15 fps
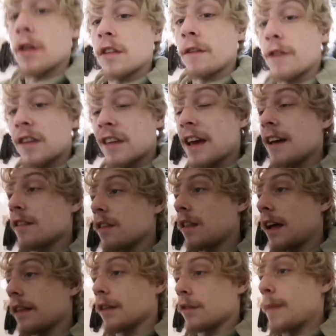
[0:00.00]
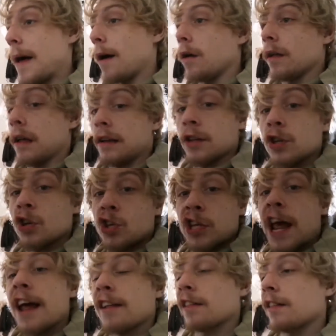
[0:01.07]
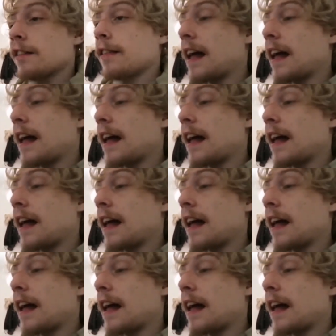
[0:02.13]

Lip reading: because if they tasted like the smell, it just tastes